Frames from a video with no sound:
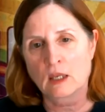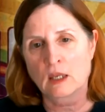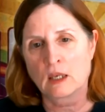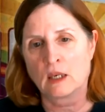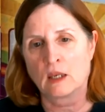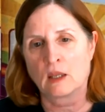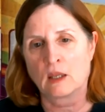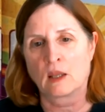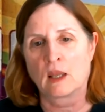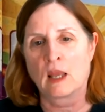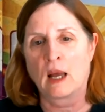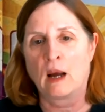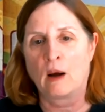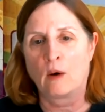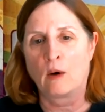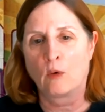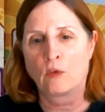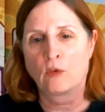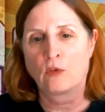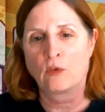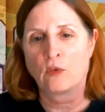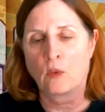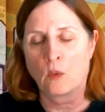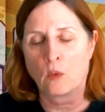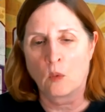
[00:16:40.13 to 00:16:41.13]
And allow
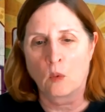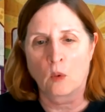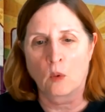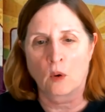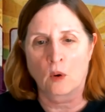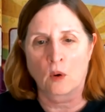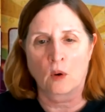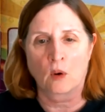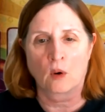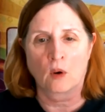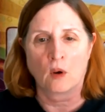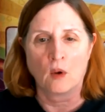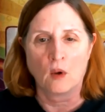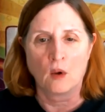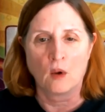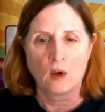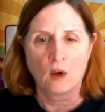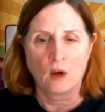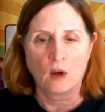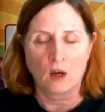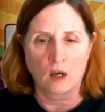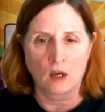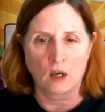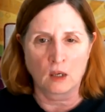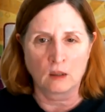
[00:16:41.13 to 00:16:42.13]
for
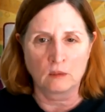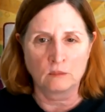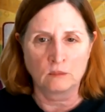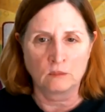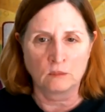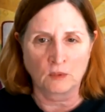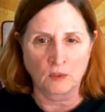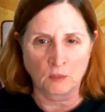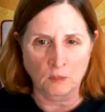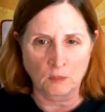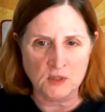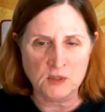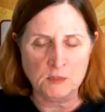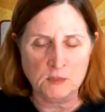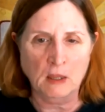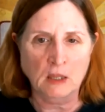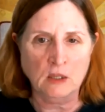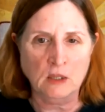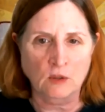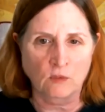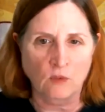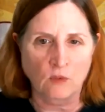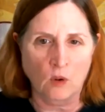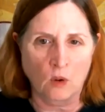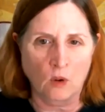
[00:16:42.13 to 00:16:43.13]
the respect
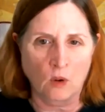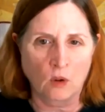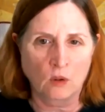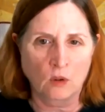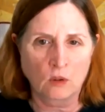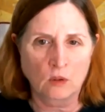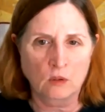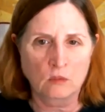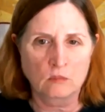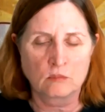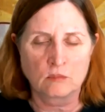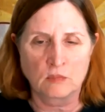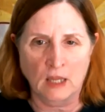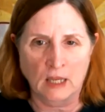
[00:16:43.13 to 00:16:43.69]
of all